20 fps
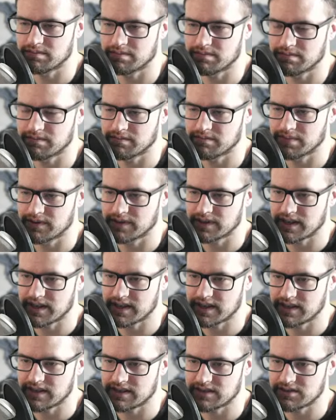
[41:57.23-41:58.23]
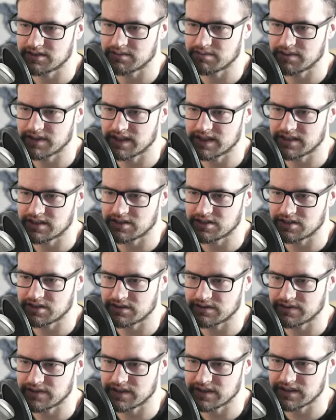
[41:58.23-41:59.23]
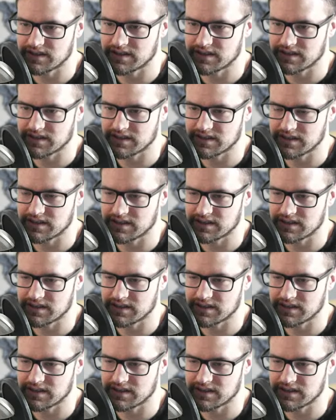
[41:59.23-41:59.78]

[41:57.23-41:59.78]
Blend, there's a blend surface.